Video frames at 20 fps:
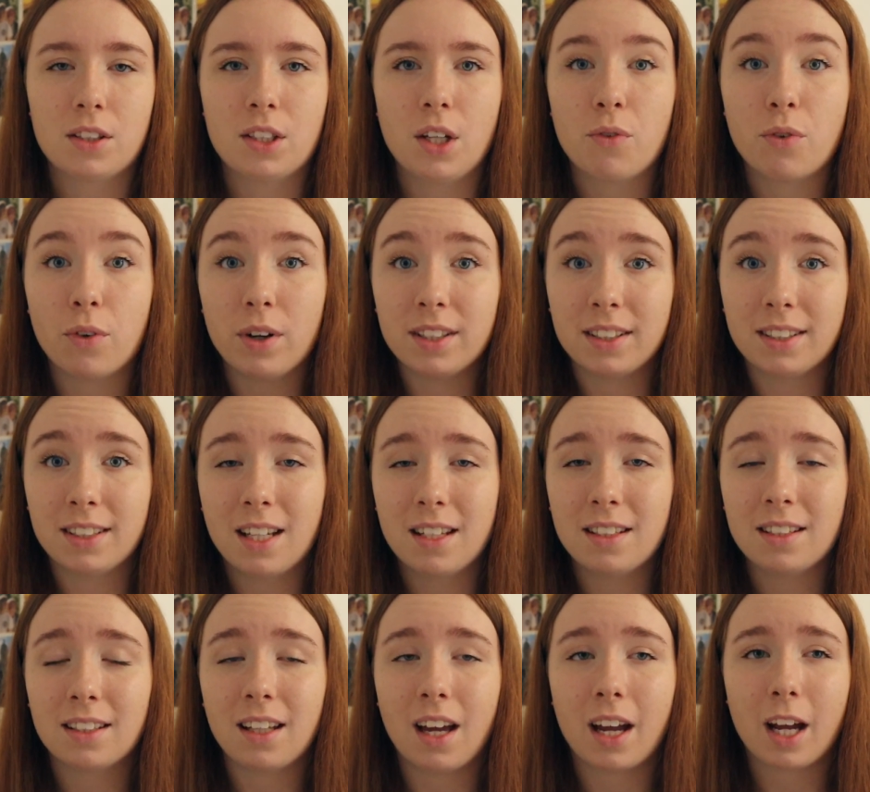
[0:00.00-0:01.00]
So for
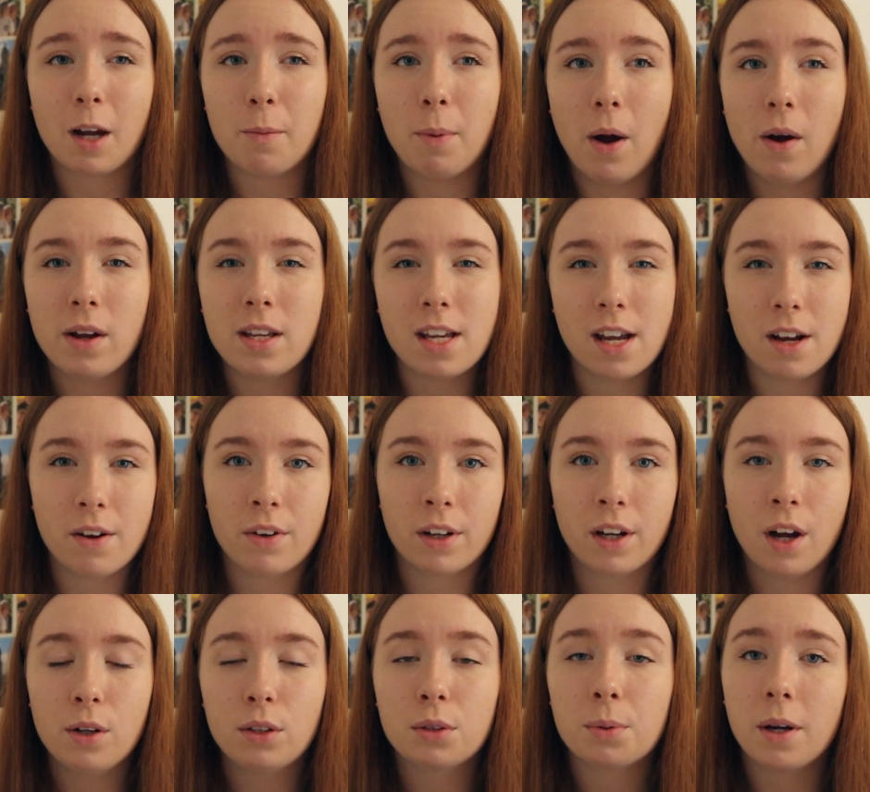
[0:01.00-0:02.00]
instance, like about a year
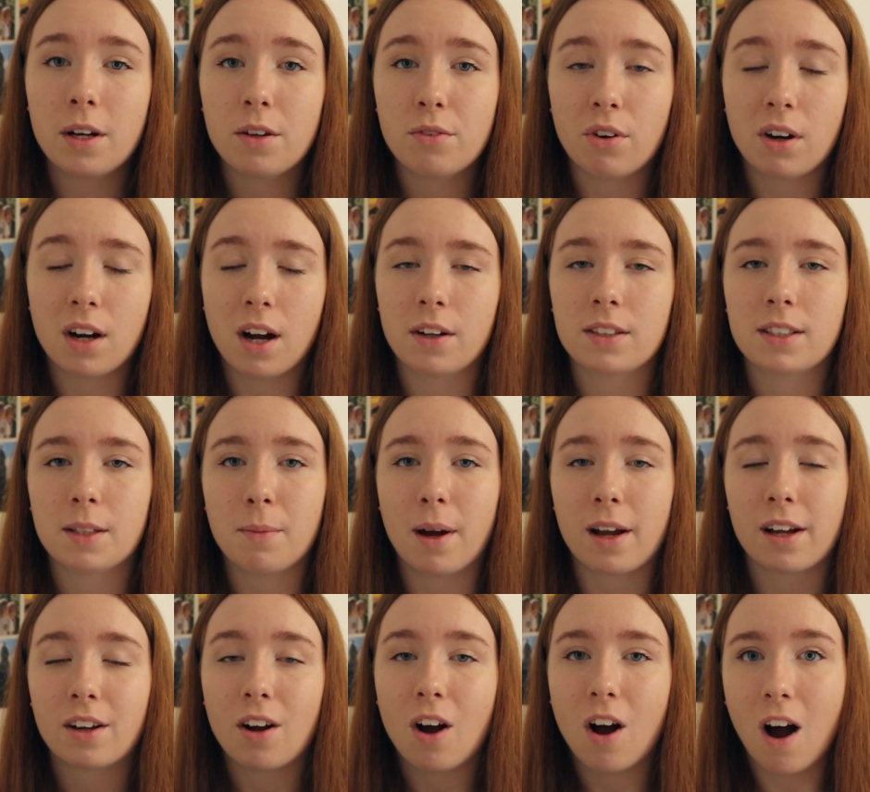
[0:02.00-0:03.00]
ago, 24 hours in
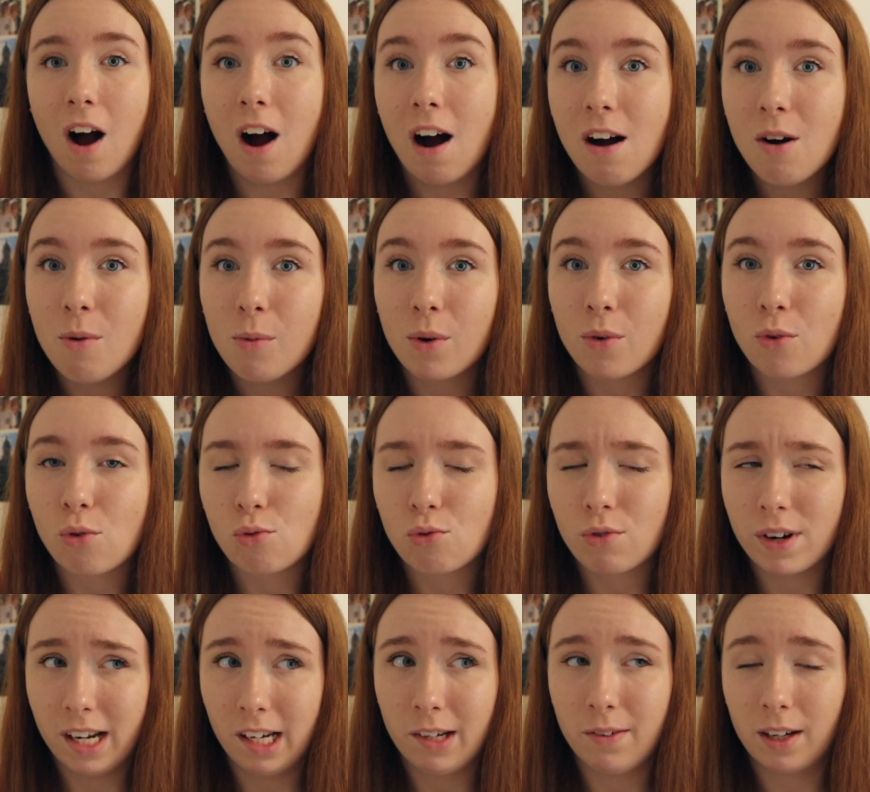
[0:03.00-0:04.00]
my car were
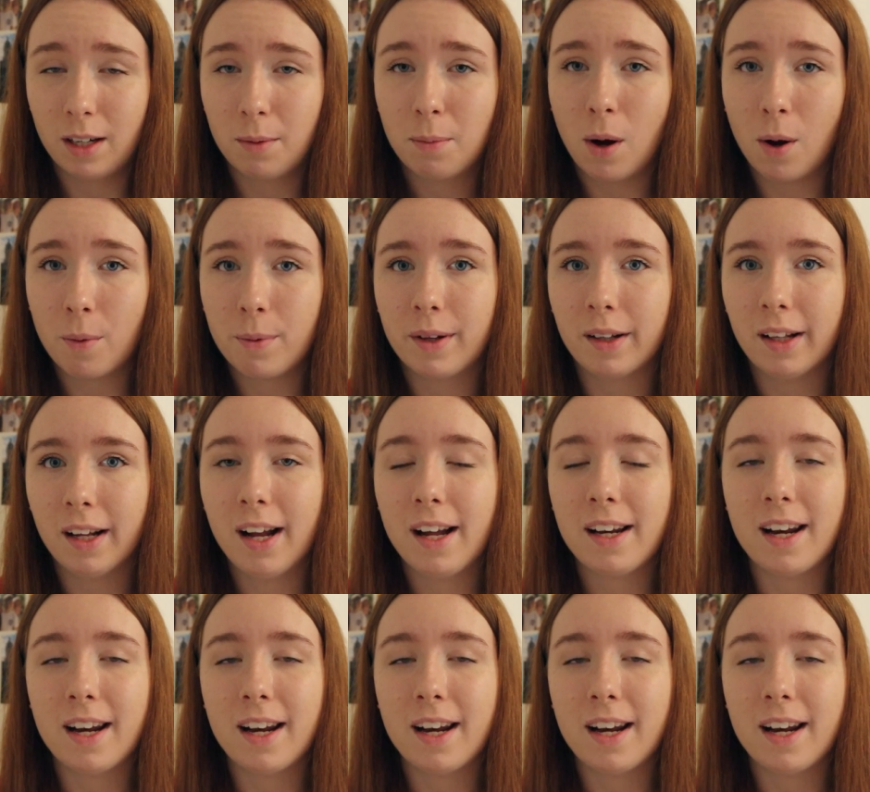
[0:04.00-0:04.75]
really popular,